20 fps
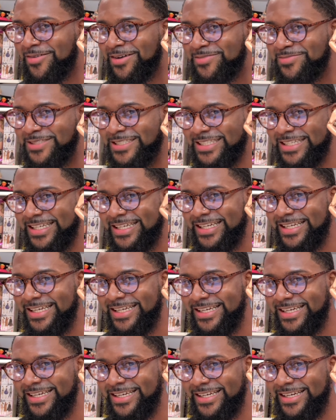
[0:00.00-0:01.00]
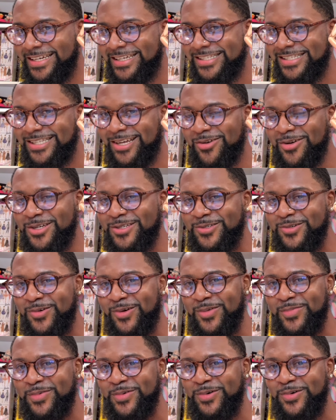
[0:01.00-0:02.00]
OMG. So
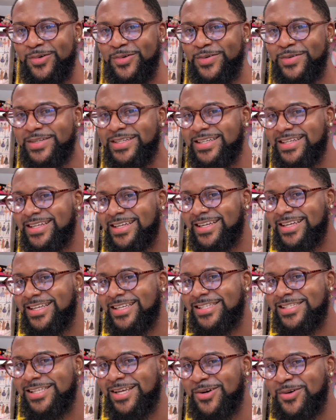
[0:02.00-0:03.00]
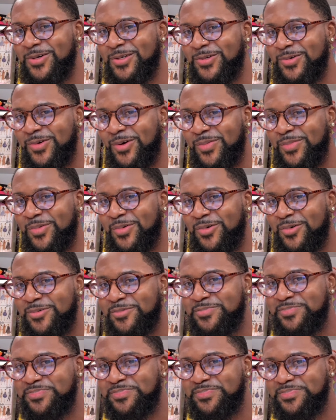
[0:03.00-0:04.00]
adorable. So adorable.
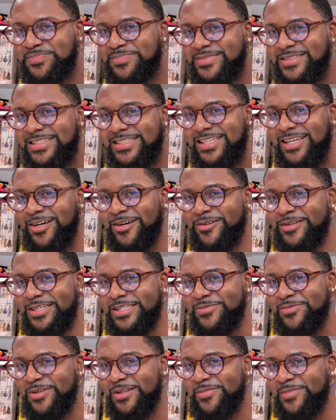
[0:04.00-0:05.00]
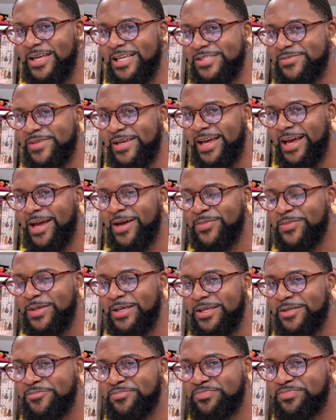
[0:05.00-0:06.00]
So this really makes me
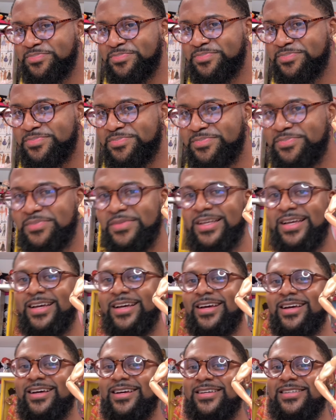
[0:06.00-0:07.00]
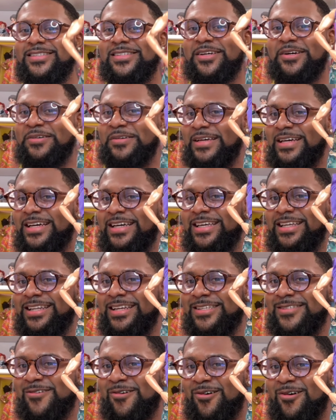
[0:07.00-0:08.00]
happy. So yeah, he
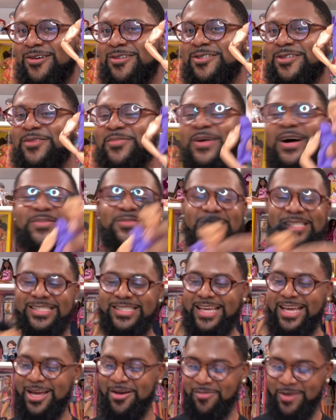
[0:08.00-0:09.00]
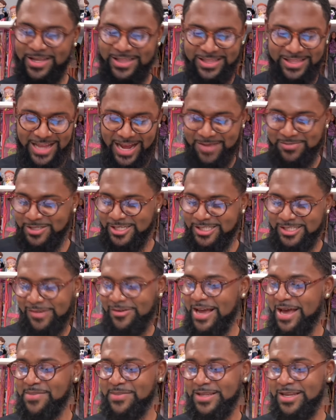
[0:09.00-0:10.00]
looks awesome. I'm just can't wait. I'm just so
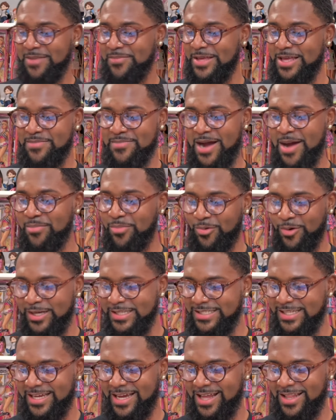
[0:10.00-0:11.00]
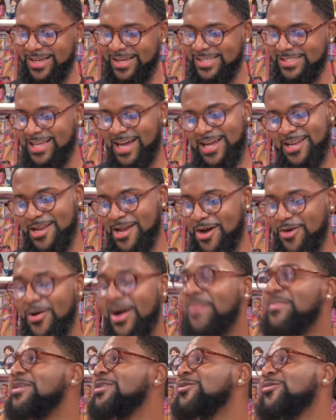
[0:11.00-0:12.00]
happy that I'm getting my boys together because I know
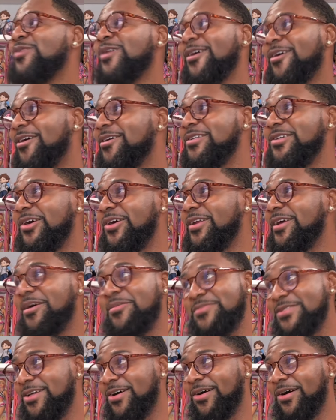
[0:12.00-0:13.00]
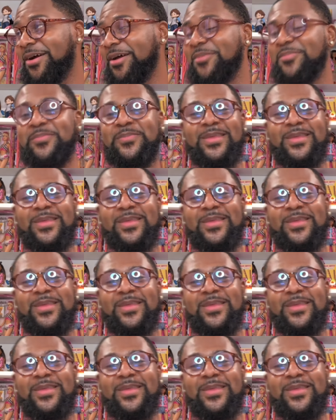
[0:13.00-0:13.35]
I've been doing y'all dirty. I'm sorry.